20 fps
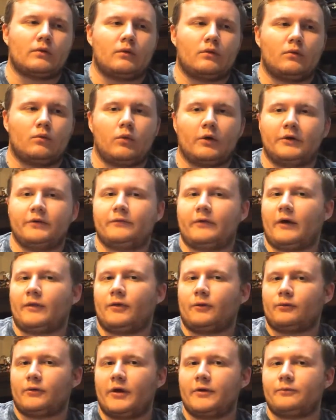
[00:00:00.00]
where you've got
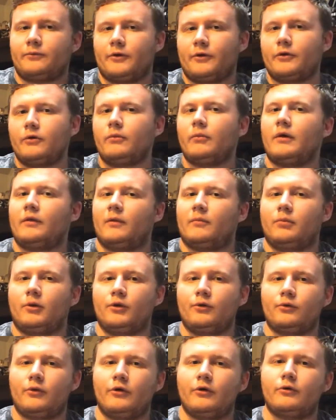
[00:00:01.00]
the red room and the
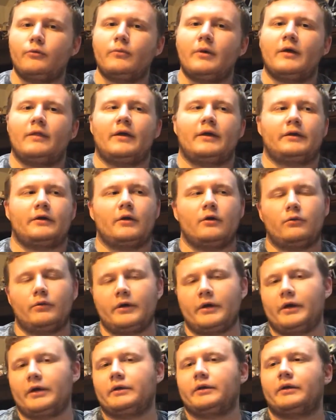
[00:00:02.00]
blue room, and they go
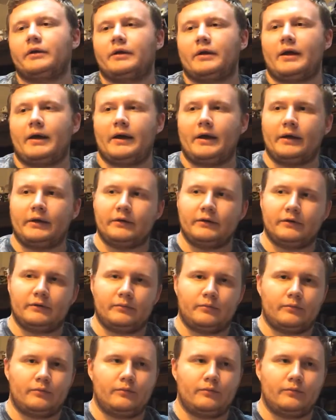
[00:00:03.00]
in and